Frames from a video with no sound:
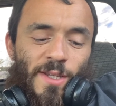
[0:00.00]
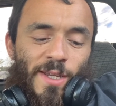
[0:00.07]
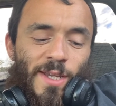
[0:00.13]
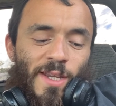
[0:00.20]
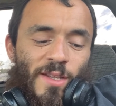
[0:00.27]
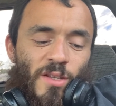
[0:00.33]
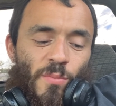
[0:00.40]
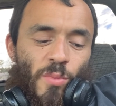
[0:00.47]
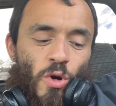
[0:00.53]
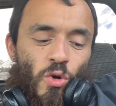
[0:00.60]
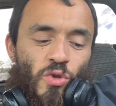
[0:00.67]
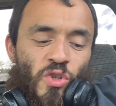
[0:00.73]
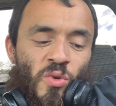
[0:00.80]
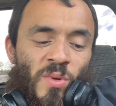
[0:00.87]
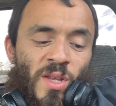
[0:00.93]
key to
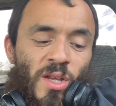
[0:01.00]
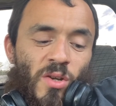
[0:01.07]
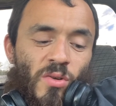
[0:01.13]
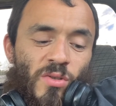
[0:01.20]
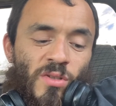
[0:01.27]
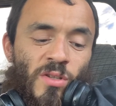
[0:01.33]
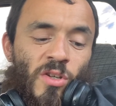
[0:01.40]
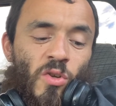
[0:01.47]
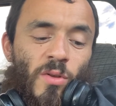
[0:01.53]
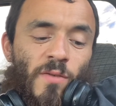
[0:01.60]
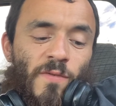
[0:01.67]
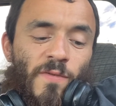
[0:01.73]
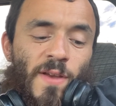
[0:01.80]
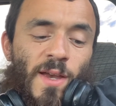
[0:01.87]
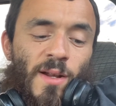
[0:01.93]
Poe's unique or single
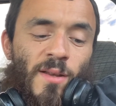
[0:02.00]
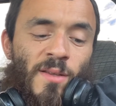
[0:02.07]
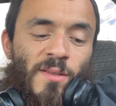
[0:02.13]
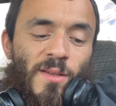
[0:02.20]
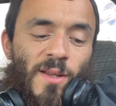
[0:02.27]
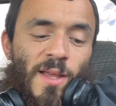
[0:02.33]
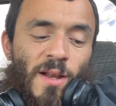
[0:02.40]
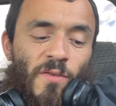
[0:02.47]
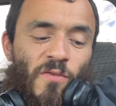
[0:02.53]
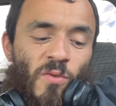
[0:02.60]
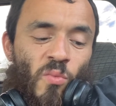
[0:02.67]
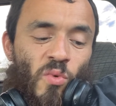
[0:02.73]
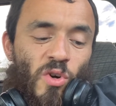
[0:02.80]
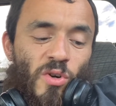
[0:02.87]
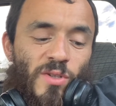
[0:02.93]
effect and select from
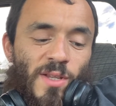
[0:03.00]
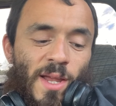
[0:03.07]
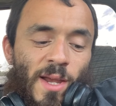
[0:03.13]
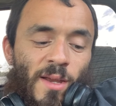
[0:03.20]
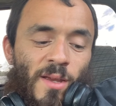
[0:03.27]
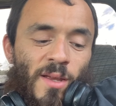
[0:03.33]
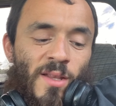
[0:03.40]
words like